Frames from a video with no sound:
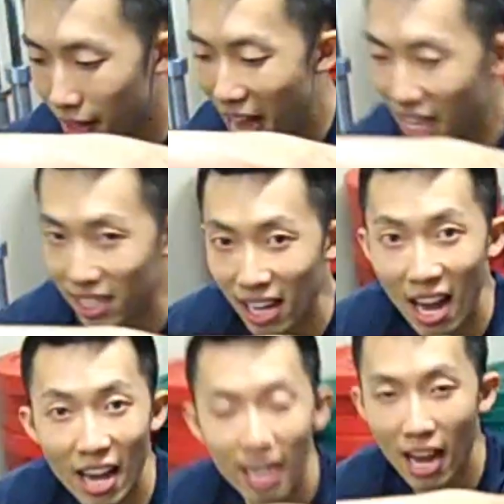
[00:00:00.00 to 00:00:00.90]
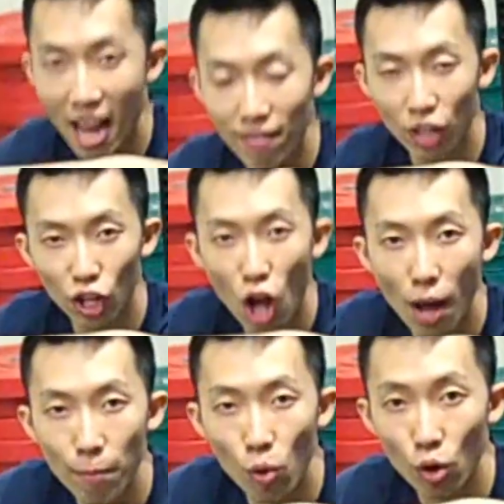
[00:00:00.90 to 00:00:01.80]
That side, I have a
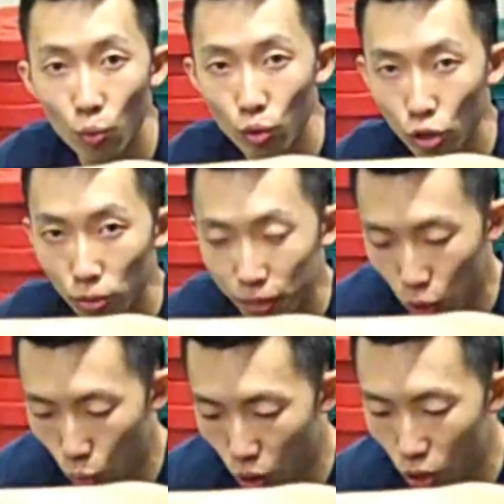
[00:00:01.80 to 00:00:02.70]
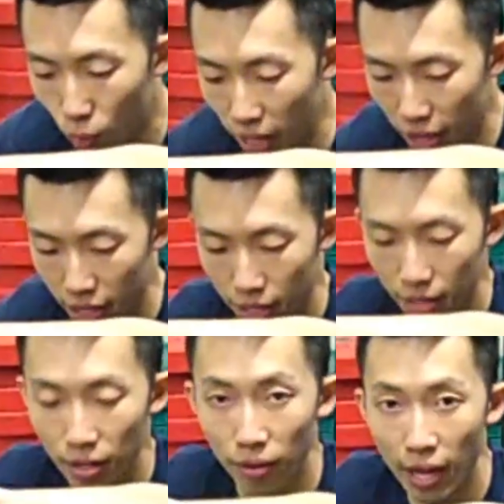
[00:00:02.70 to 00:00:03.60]
lot more room to work with,
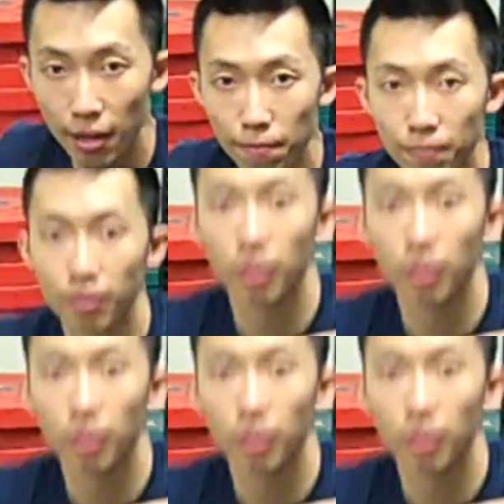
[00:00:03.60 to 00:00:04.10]
okay?